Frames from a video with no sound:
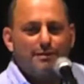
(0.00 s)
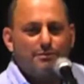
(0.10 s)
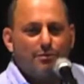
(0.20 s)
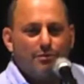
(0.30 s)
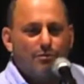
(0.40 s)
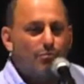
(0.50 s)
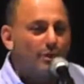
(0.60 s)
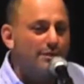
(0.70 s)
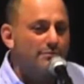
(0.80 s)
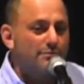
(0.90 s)
talk
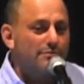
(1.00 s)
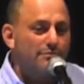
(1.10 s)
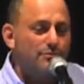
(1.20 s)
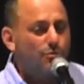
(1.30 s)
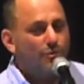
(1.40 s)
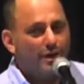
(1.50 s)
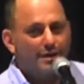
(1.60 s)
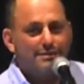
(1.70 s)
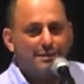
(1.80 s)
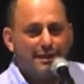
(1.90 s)
with 2
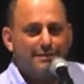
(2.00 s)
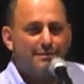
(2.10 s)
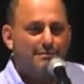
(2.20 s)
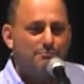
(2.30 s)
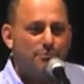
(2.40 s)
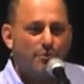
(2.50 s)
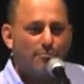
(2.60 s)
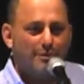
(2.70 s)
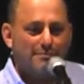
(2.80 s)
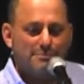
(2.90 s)
exciting
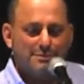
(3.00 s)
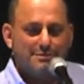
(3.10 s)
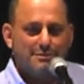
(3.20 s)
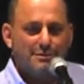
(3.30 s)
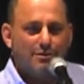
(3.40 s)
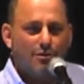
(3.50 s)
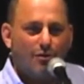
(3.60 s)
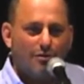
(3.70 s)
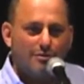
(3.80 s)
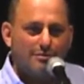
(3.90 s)
problems
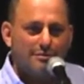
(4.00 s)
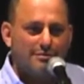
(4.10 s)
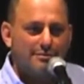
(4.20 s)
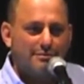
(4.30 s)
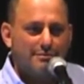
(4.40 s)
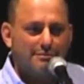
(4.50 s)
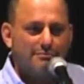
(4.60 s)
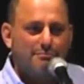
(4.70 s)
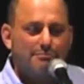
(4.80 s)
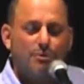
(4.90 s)
on
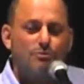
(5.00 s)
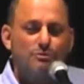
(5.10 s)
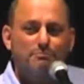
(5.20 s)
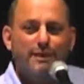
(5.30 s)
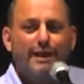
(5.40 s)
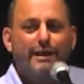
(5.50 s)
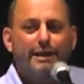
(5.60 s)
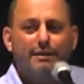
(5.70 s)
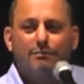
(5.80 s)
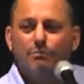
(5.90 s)
motion
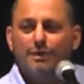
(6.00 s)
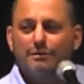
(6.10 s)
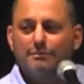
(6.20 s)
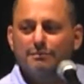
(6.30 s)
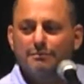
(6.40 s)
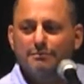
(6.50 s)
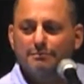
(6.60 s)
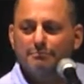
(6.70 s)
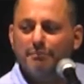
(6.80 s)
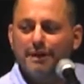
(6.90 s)
planning with
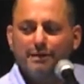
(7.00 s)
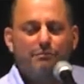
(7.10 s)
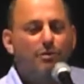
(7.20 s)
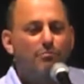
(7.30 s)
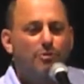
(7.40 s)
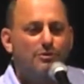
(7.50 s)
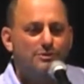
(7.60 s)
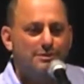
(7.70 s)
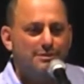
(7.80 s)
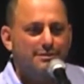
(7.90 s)
many
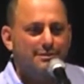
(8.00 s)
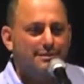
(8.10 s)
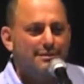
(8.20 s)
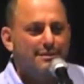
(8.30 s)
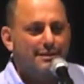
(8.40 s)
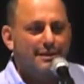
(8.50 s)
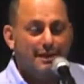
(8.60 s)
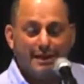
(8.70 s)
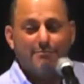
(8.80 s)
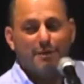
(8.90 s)
robots
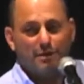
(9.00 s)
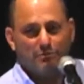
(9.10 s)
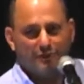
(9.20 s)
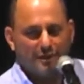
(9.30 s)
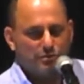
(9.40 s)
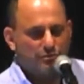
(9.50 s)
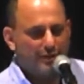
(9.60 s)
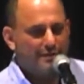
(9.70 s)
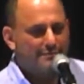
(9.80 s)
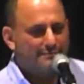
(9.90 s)
in
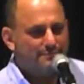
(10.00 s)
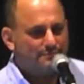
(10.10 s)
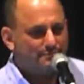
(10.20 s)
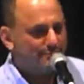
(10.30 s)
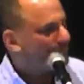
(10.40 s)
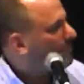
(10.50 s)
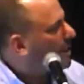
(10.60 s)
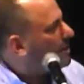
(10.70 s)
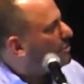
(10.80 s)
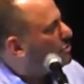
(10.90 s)
manufacturing.
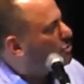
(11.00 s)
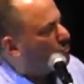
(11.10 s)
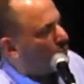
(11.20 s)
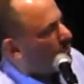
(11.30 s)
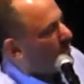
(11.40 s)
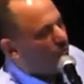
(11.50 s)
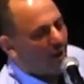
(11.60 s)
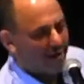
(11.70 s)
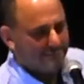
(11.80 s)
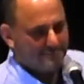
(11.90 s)
So problem 1,